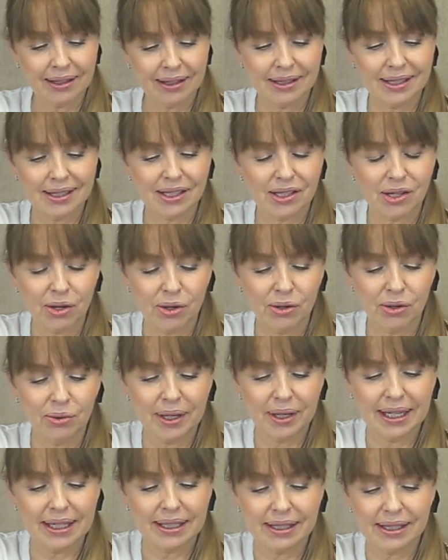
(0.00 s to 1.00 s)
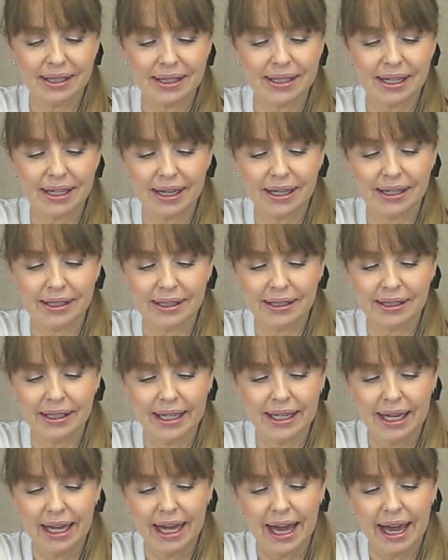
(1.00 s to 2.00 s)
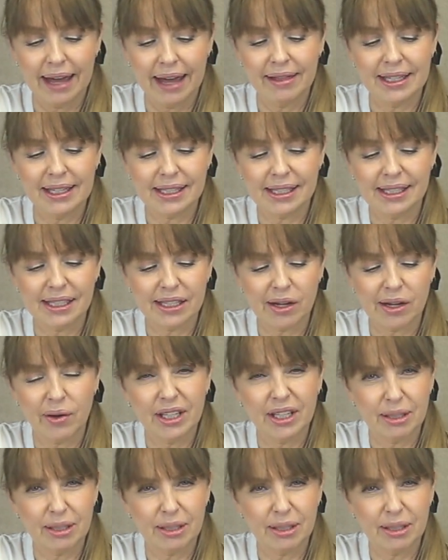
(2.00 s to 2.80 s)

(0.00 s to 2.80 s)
so it's and this is going